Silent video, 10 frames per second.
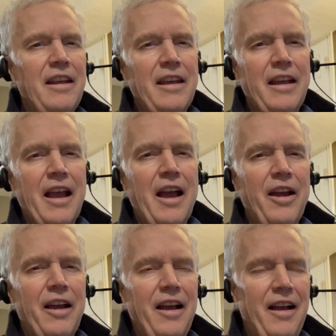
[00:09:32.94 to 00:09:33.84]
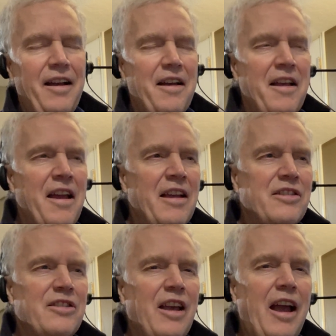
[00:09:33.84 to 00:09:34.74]
Yeah,
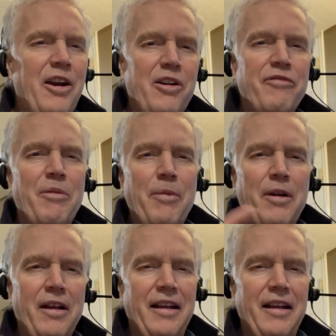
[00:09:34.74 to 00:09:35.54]
I heard from her.